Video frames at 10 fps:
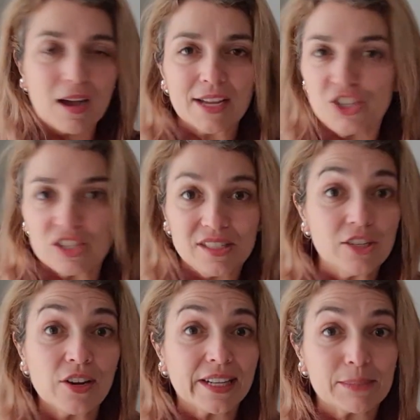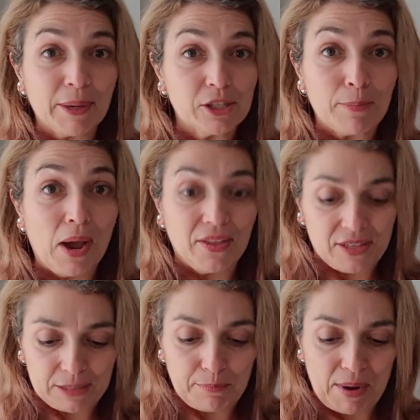I just did not expect to buy
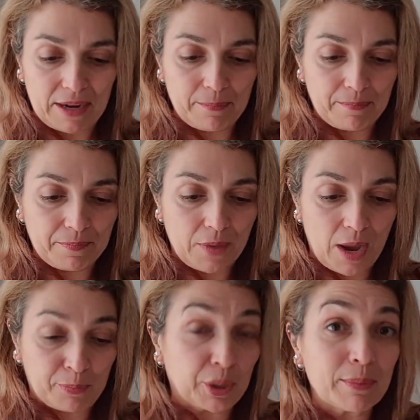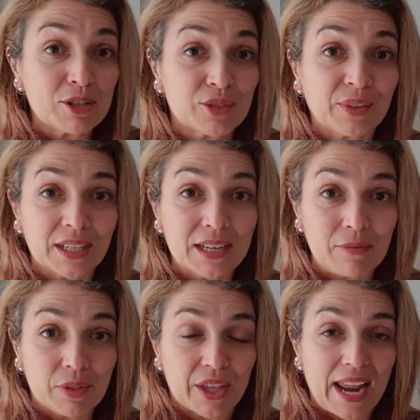this, but I pretty much fell in love
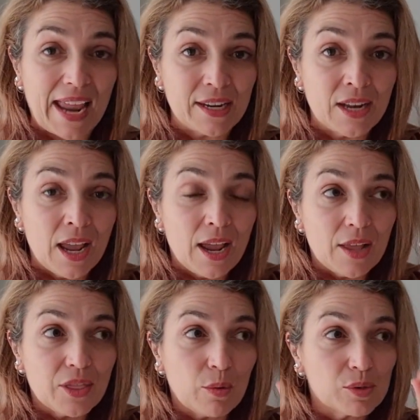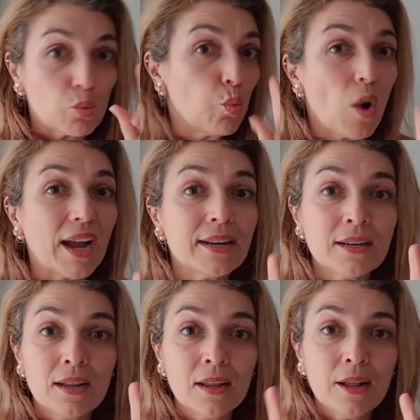with it. And there was
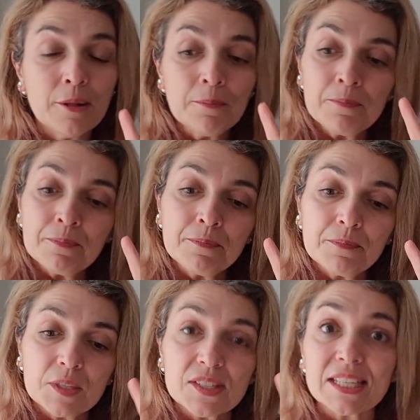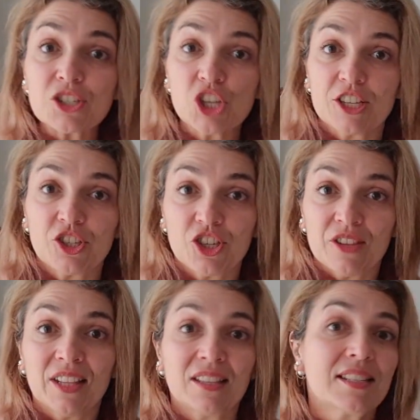one
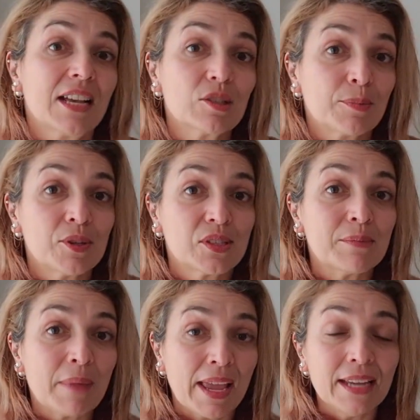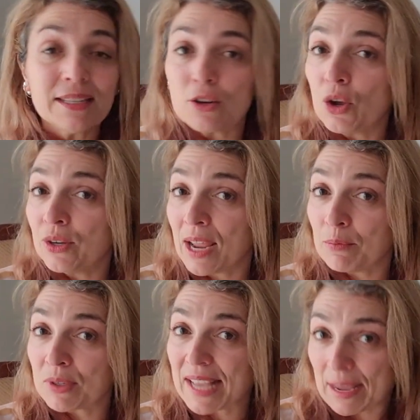suggestion that the salesperson made, and her name
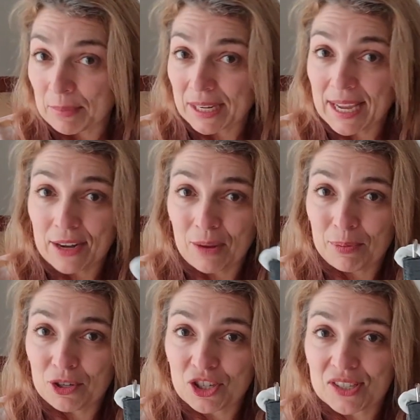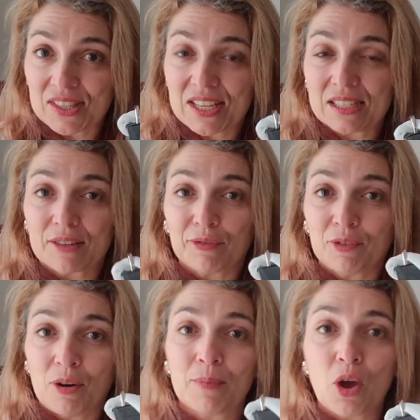was Emily, and I purchased this
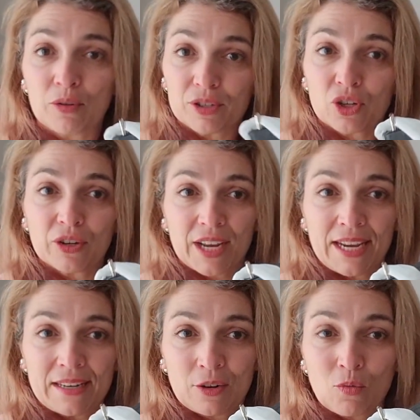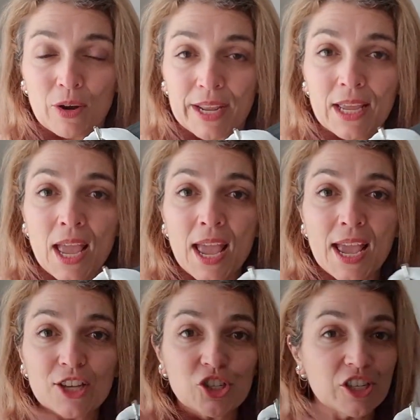from Auroton in Nunawading.
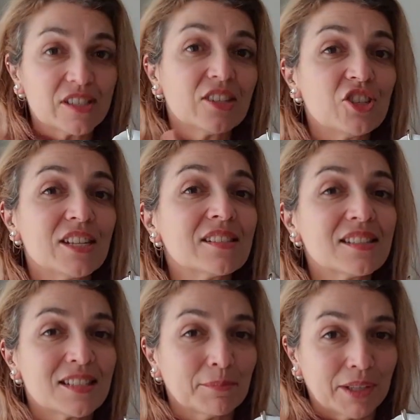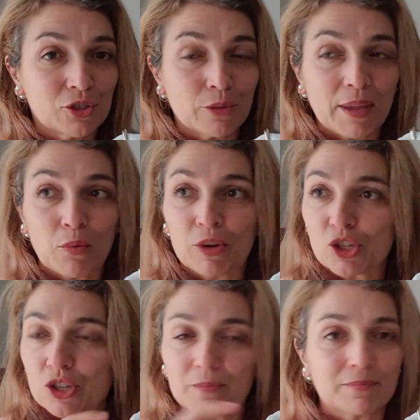She suggested something to me
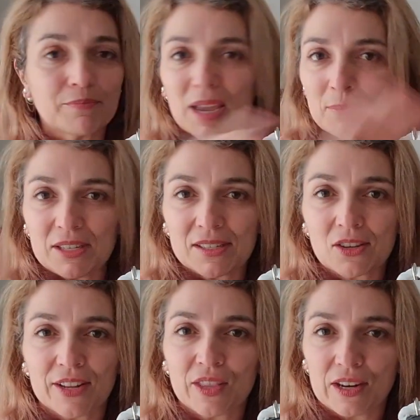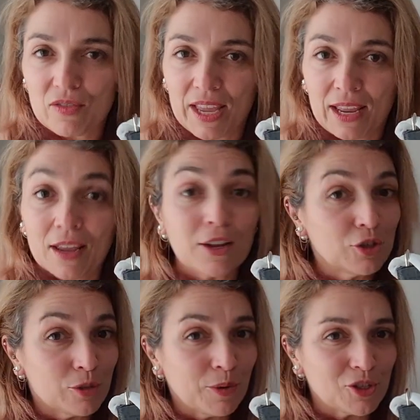which made me decide then and there
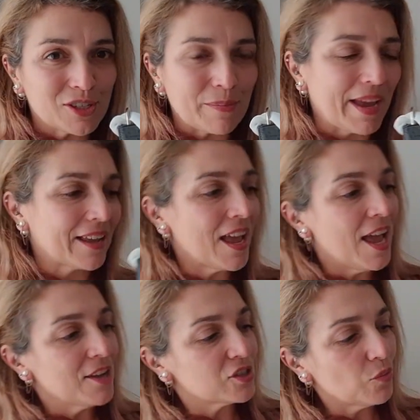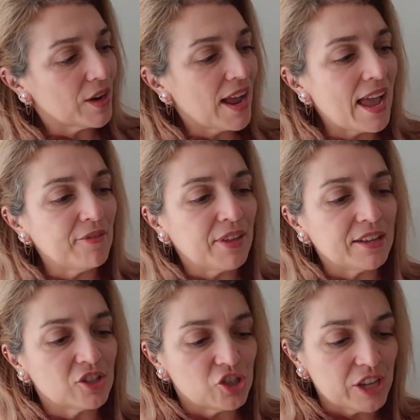to purchase the bag. So what I have
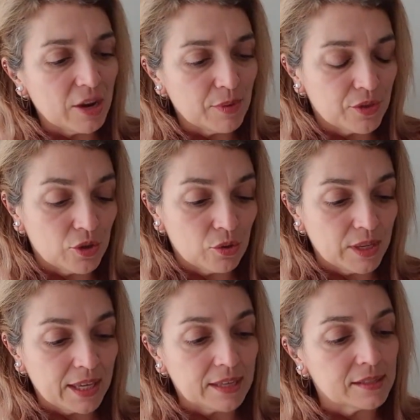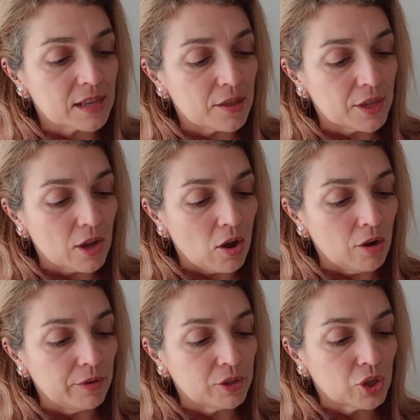here to share with you is the
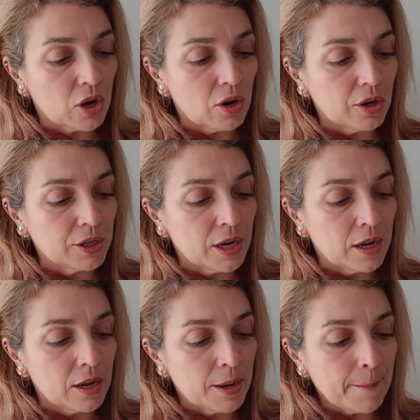Auroton